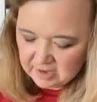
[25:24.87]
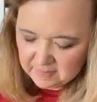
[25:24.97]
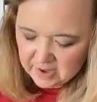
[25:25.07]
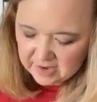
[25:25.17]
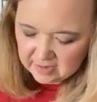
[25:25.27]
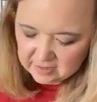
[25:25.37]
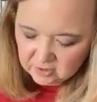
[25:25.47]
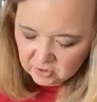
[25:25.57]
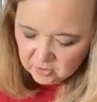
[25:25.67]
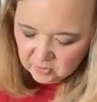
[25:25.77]
about my
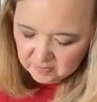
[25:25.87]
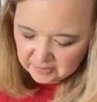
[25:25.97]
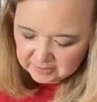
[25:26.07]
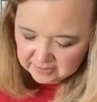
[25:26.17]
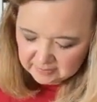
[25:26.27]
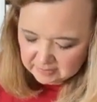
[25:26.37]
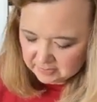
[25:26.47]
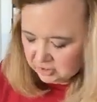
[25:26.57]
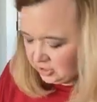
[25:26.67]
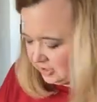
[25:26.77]
new monthly
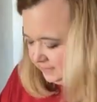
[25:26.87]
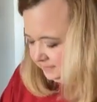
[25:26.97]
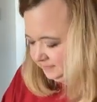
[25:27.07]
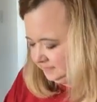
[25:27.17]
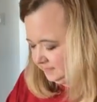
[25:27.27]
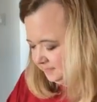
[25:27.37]
membership.